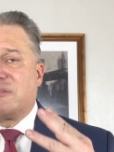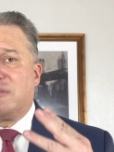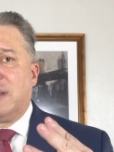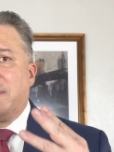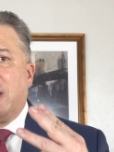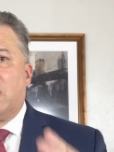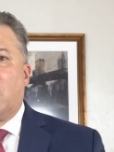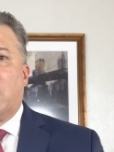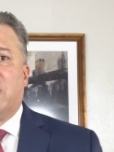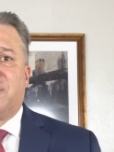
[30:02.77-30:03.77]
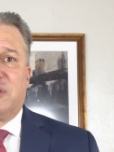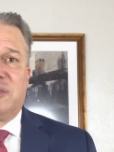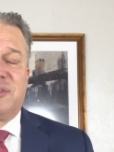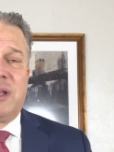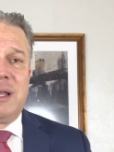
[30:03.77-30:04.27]
three main
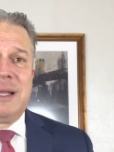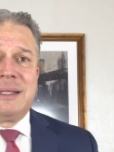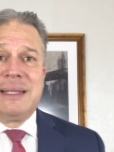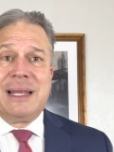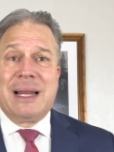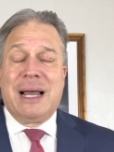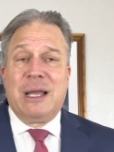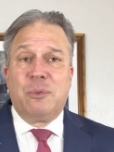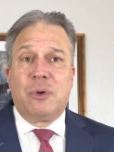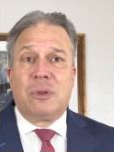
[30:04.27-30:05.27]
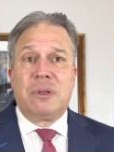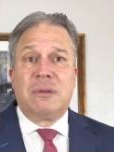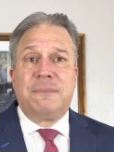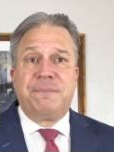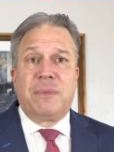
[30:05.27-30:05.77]
questions that I will
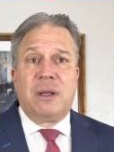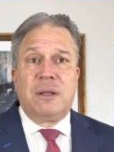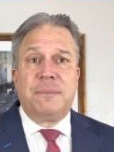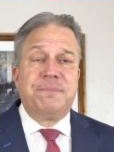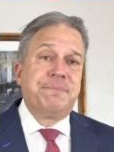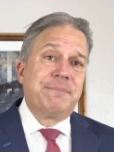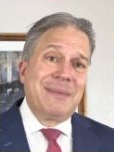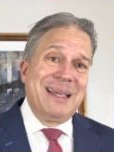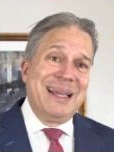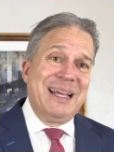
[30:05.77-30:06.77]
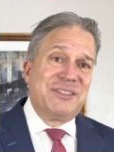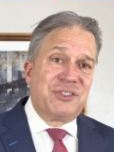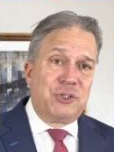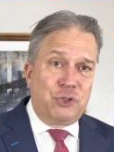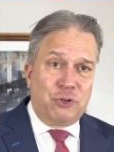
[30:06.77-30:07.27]

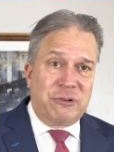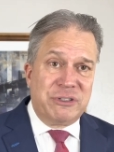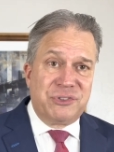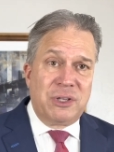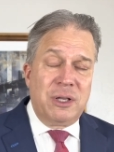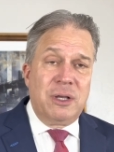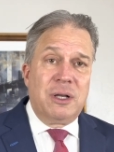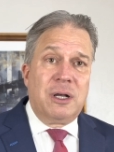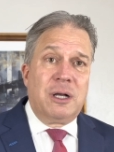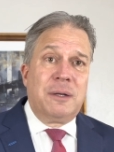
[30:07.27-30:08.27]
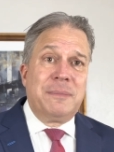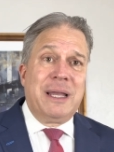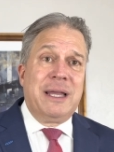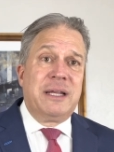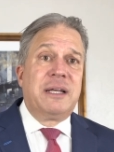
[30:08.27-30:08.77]
ask the jurors.
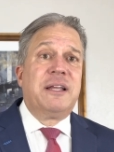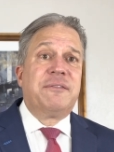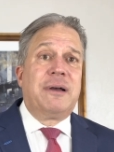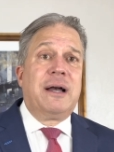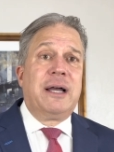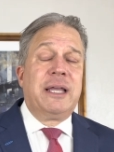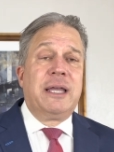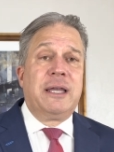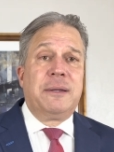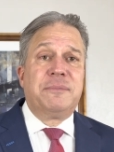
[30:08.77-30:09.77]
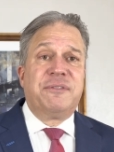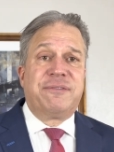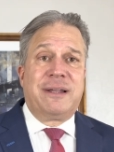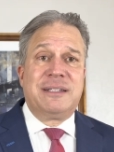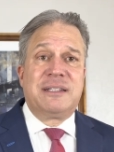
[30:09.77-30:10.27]
And if I am
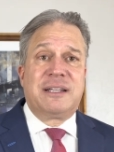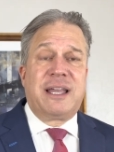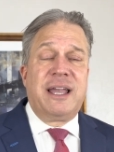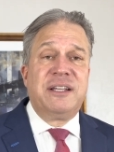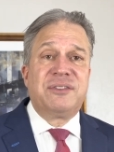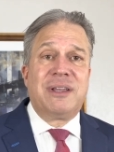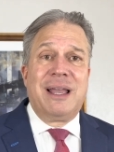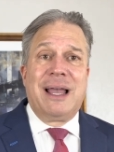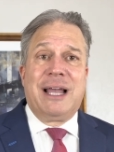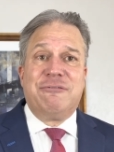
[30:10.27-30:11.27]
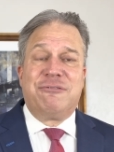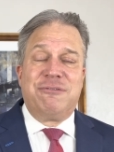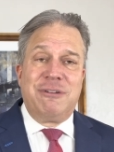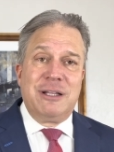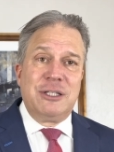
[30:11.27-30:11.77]
defending the case, I
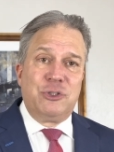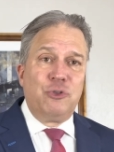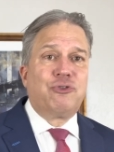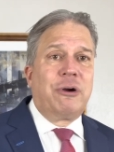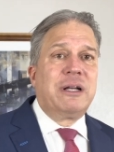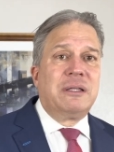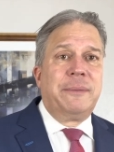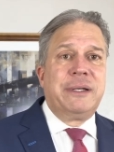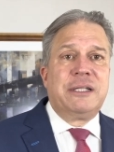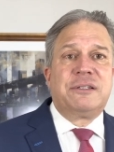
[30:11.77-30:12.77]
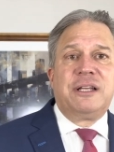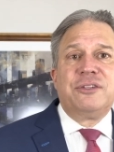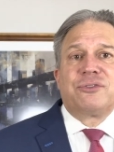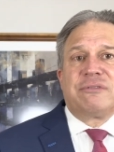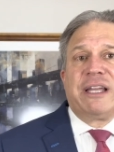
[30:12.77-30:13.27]
really do try to limit it to
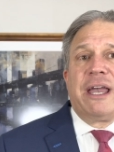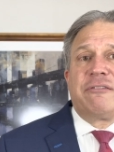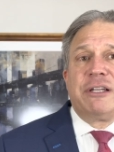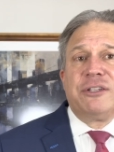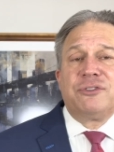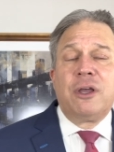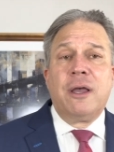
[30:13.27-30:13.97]
these three areas